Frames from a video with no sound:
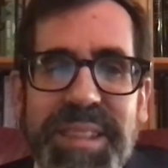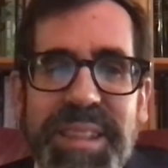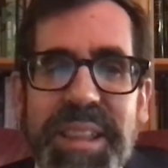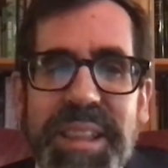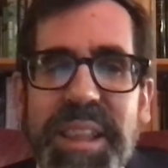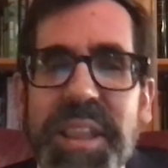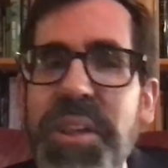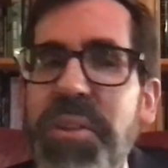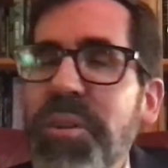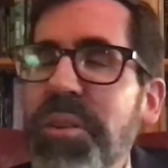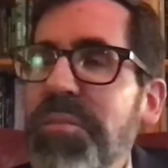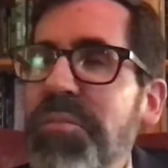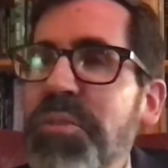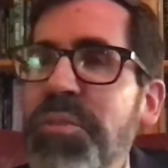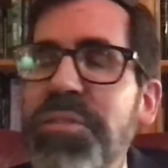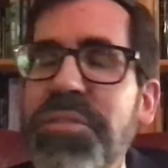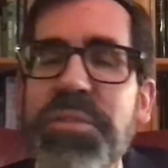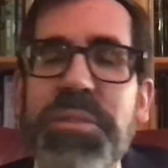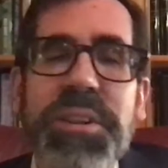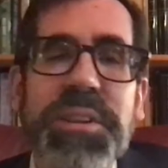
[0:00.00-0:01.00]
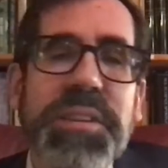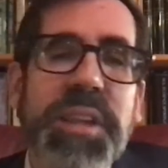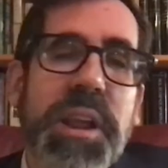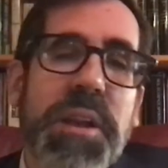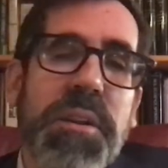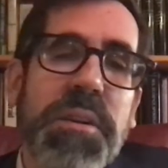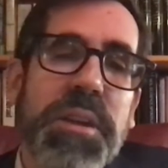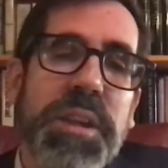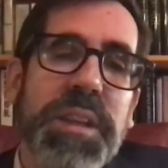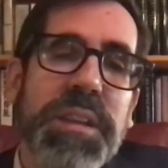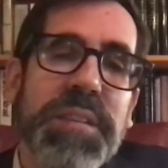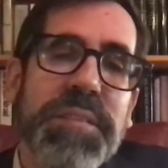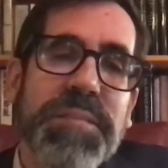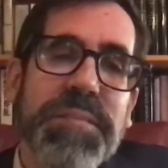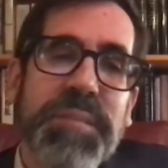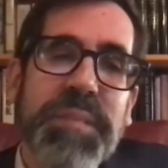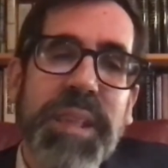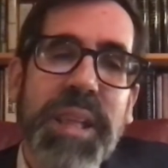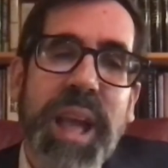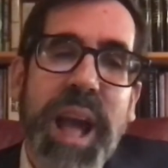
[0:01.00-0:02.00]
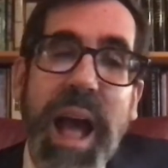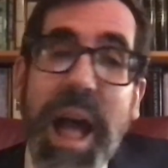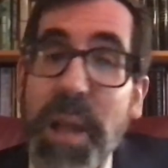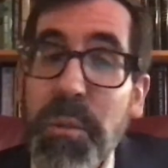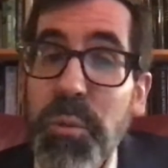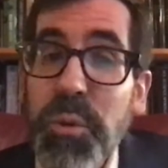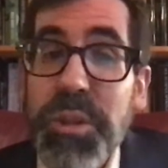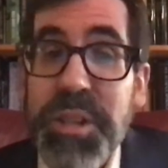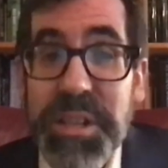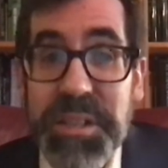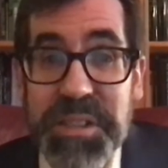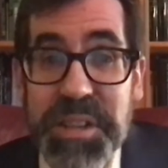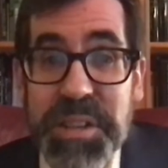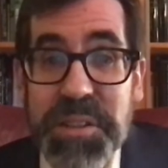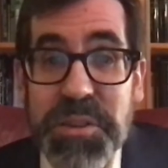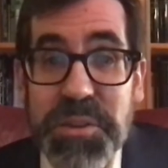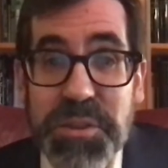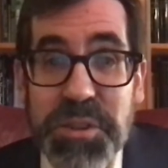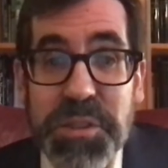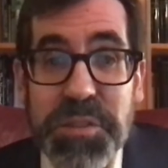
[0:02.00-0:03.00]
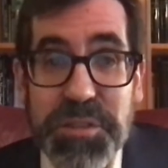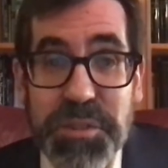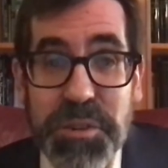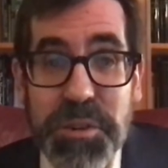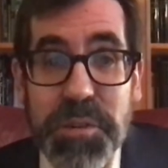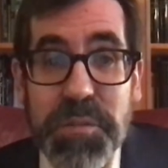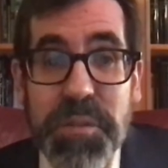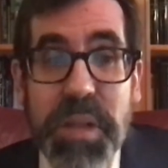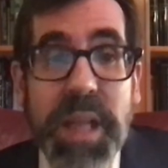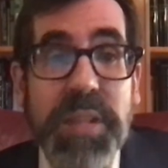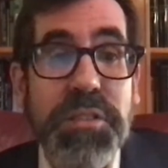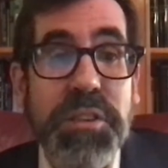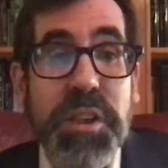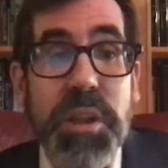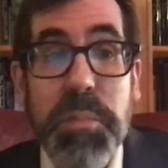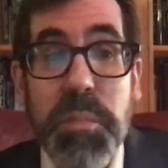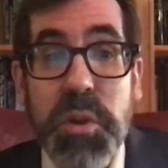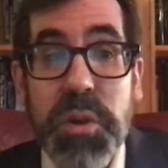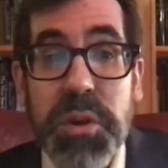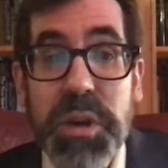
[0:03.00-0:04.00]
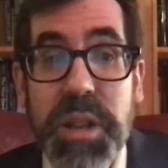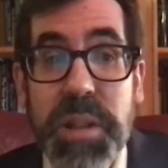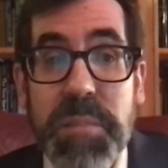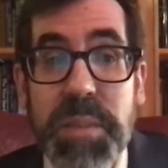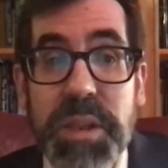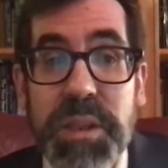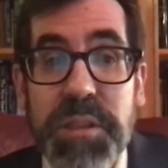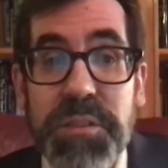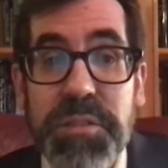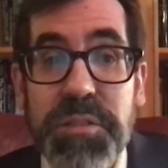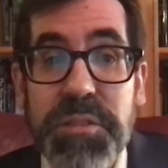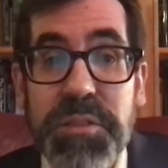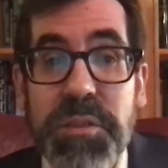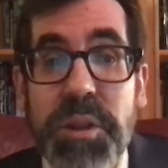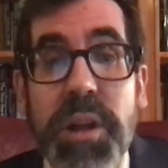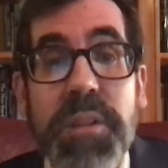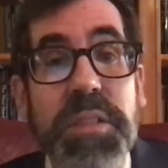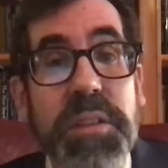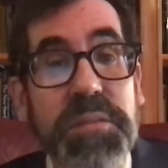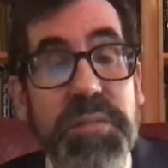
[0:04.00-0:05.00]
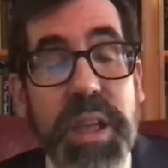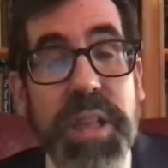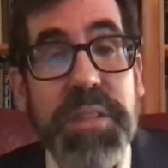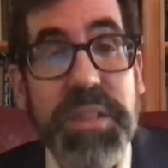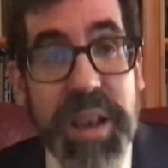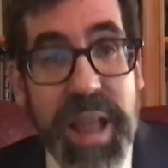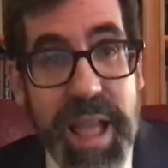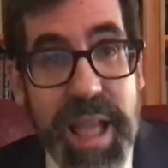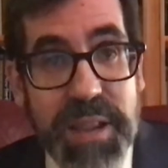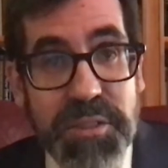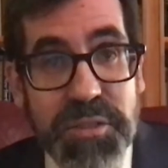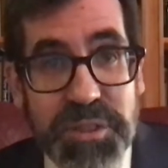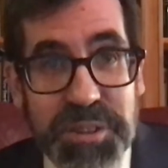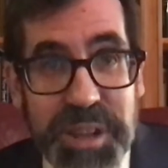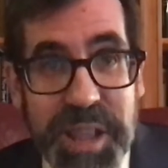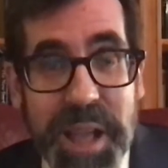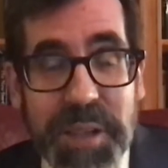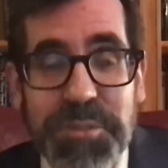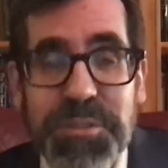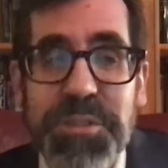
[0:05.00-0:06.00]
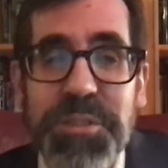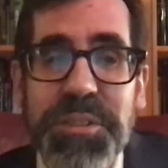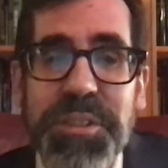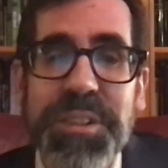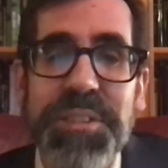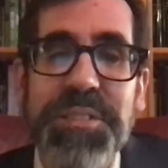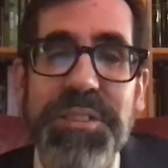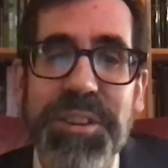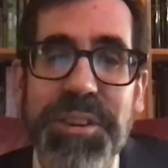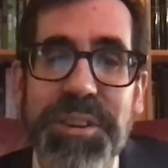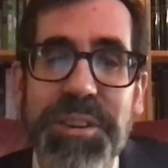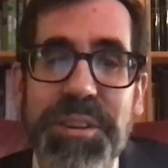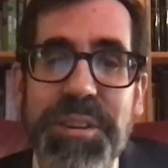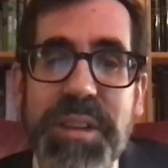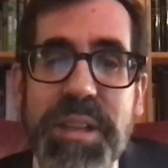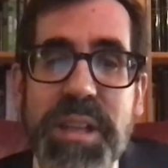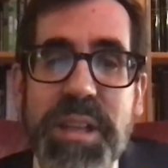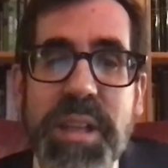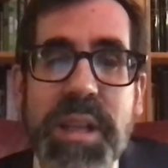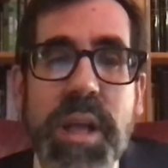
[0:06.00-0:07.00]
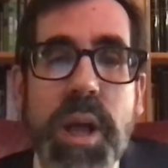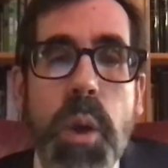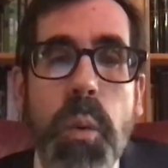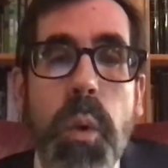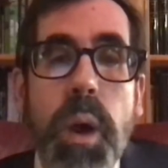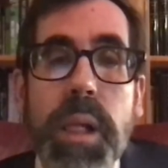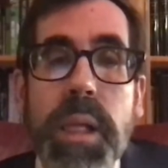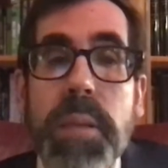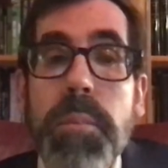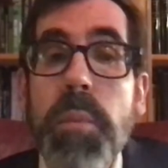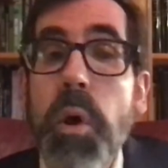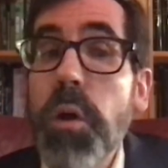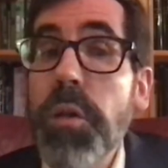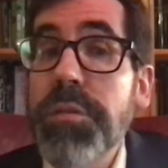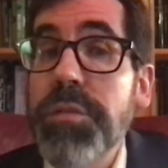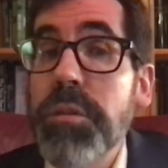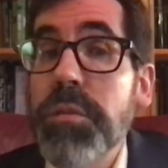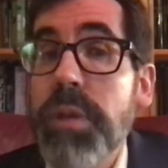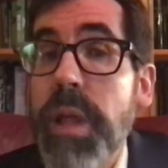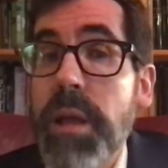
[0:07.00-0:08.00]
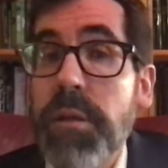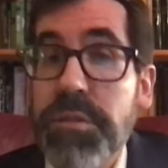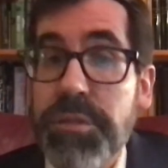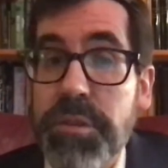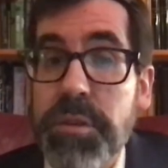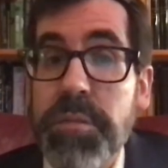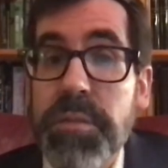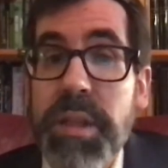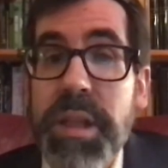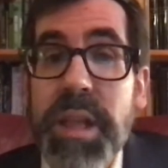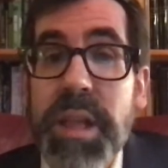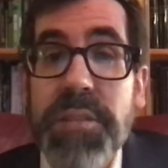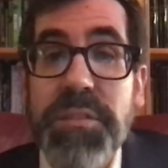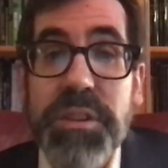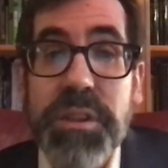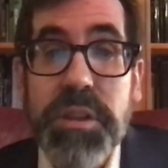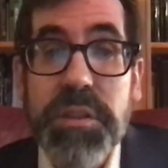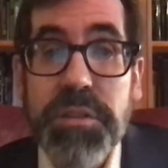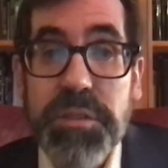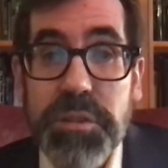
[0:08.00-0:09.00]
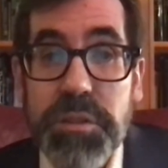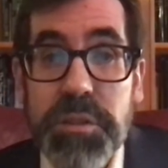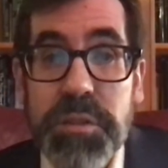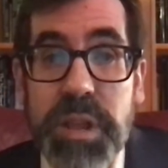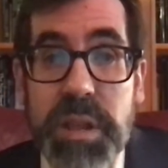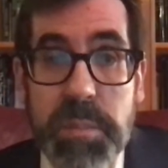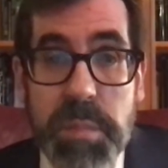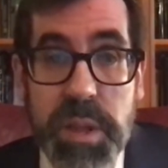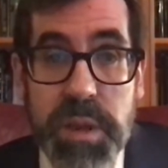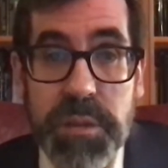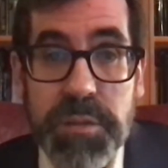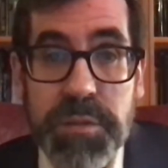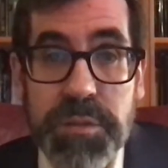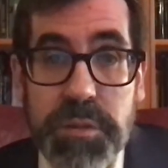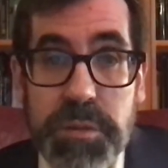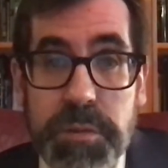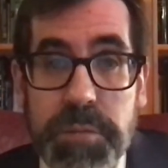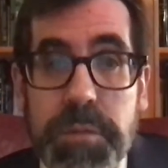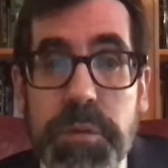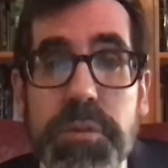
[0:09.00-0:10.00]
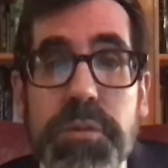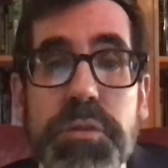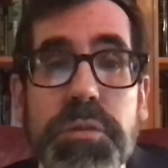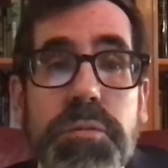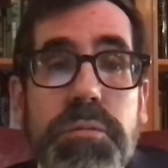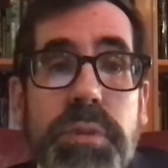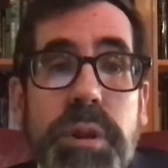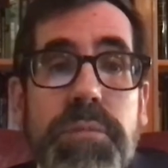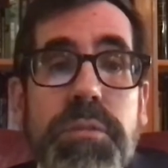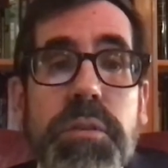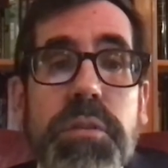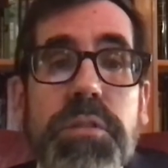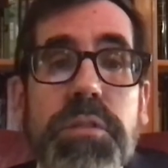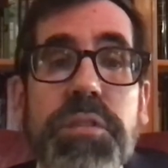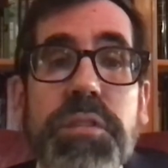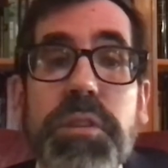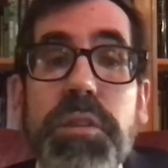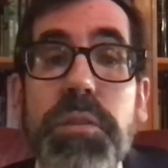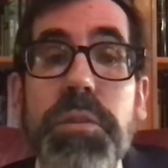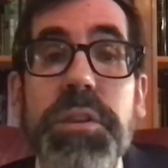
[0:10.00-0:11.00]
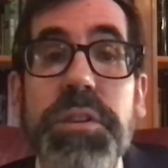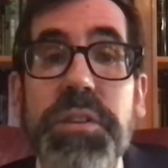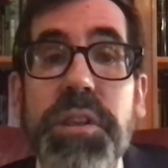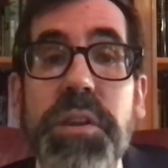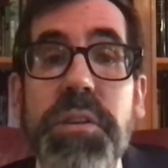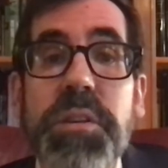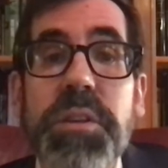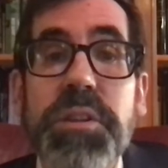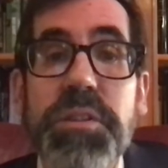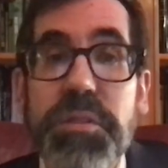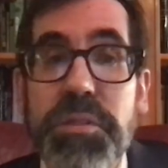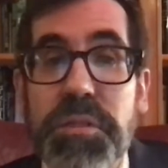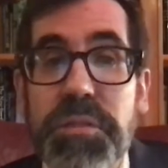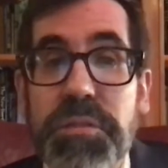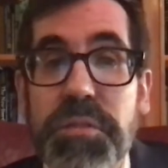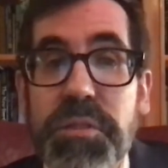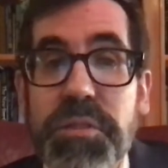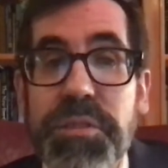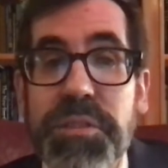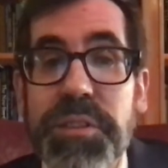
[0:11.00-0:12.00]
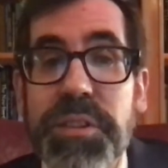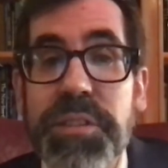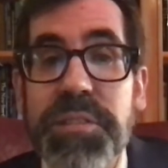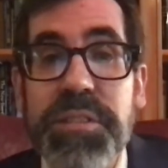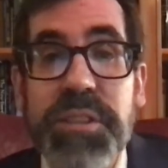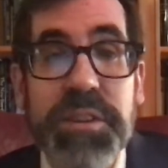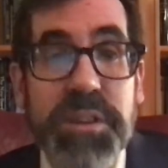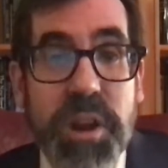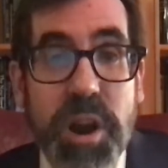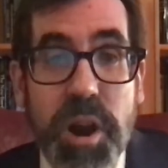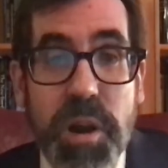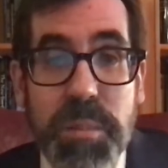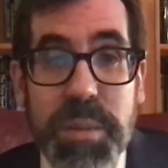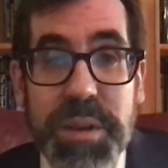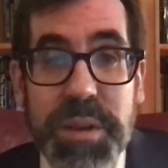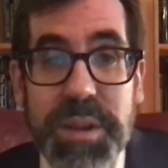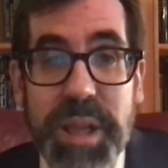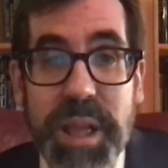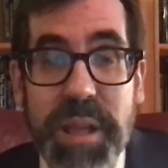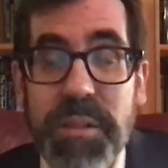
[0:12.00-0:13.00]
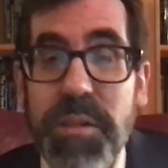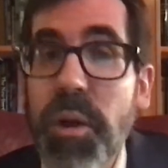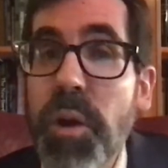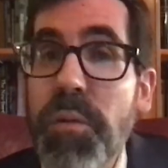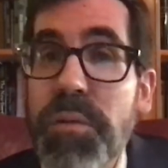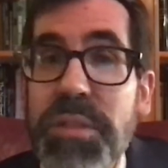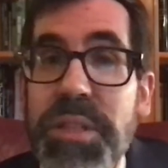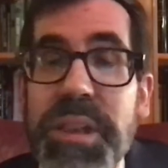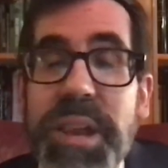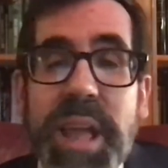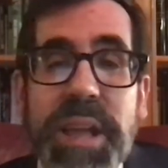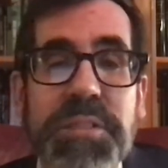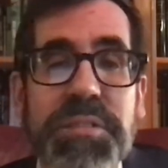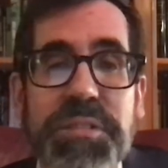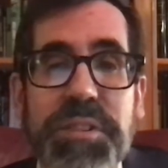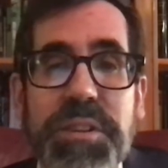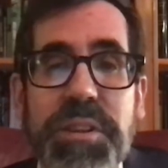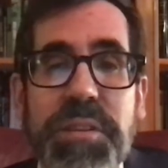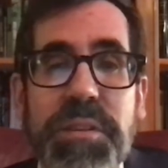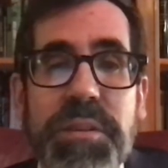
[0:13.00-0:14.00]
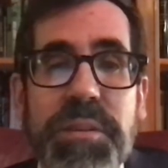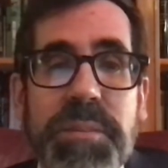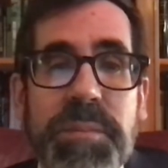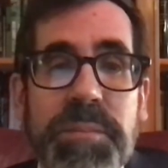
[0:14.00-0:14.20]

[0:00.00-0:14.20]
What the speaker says: Here at First Unitarian, I will continue to serve as a community minister on the Faith and Action Council this year, while I'm also now serving as a consulting minister for Two Rivers Unitarian Universalist in Carbondale over the next year.